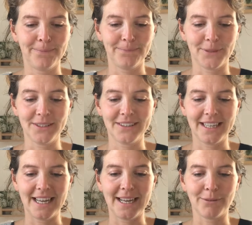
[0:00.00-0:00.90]
But
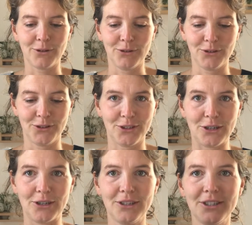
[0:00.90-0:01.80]
I'm going to
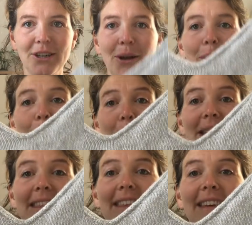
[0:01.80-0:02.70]
start
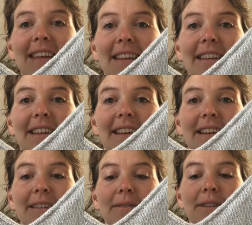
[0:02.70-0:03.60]
with
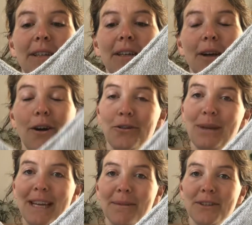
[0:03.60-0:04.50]
the home
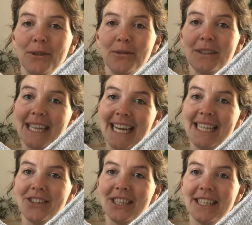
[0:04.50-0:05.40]
camisole from
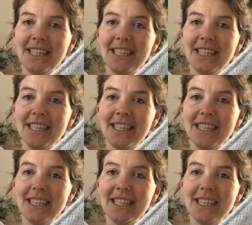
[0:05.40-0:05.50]
Caidree.